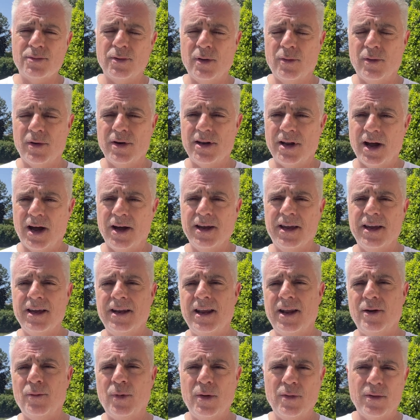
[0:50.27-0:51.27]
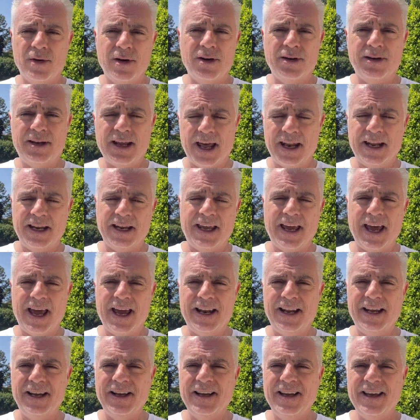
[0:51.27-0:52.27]
We were dunking and we were
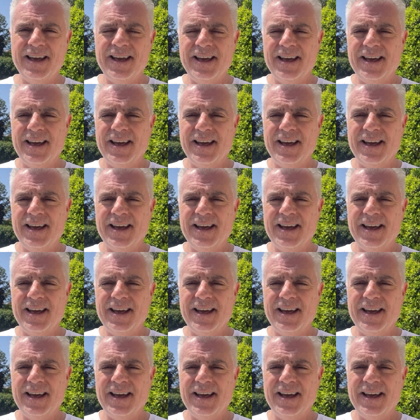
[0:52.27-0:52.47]
dedicating.